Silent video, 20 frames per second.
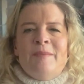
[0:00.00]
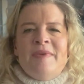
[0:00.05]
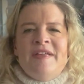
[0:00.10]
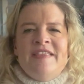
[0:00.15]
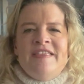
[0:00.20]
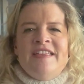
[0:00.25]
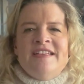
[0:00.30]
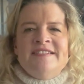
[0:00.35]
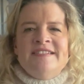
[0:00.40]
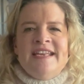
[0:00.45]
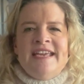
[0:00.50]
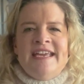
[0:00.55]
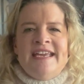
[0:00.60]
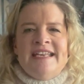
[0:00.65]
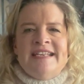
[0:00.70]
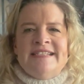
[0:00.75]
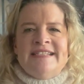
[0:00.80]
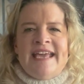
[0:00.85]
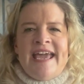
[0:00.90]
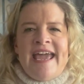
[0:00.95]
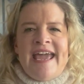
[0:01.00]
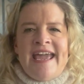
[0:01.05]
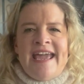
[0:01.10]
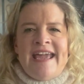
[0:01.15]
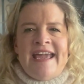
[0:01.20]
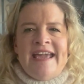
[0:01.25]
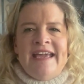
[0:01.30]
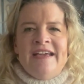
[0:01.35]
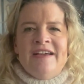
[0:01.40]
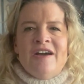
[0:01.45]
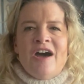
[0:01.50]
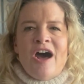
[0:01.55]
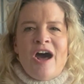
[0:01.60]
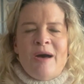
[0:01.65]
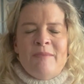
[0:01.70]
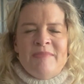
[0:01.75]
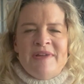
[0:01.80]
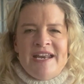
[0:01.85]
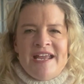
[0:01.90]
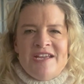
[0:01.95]
This is a
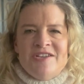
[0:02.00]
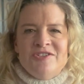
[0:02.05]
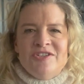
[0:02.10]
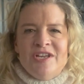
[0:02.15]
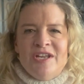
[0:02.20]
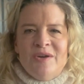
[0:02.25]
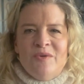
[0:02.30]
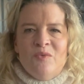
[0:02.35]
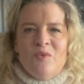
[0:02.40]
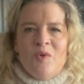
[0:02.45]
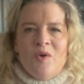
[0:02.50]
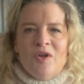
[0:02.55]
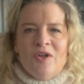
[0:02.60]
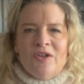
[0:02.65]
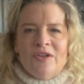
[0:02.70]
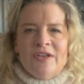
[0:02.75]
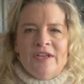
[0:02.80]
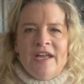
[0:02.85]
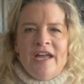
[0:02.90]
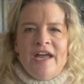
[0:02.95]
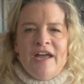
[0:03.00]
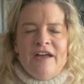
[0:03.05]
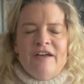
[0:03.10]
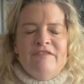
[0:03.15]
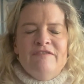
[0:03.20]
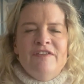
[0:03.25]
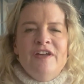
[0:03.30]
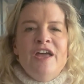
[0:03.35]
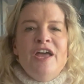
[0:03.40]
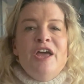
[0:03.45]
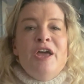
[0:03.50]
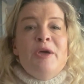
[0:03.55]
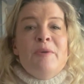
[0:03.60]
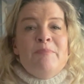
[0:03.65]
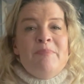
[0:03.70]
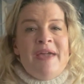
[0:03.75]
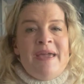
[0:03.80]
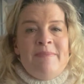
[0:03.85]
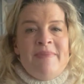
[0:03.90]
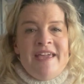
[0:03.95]
combination wool of
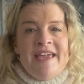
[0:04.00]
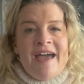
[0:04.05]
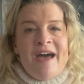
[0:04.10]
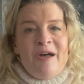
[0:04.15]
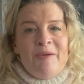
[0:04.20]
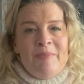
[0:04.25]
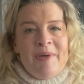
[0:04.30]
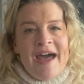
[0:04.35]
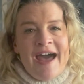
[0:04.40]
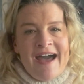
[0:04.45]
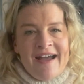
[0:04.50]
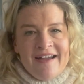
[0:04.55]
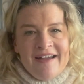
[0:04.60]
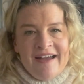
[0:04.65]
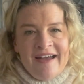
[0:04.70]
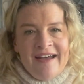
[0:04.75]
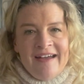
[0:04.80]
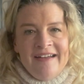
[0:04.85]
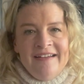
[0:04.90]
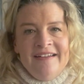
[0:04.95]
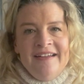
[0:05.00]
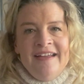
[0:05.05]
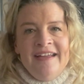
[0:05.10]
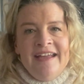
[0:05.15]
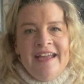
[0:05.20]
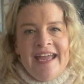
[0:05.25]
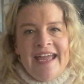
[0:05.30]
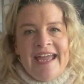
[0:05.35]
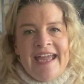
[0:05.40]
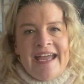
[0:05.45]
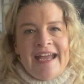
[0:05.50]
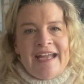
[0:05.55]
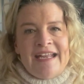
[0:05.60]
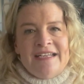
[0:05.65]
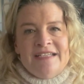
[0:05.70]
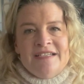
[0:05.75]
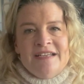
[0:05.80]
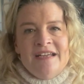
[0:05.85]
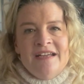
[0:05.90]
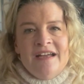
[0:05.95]
baby alpaca
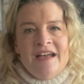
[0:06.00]
and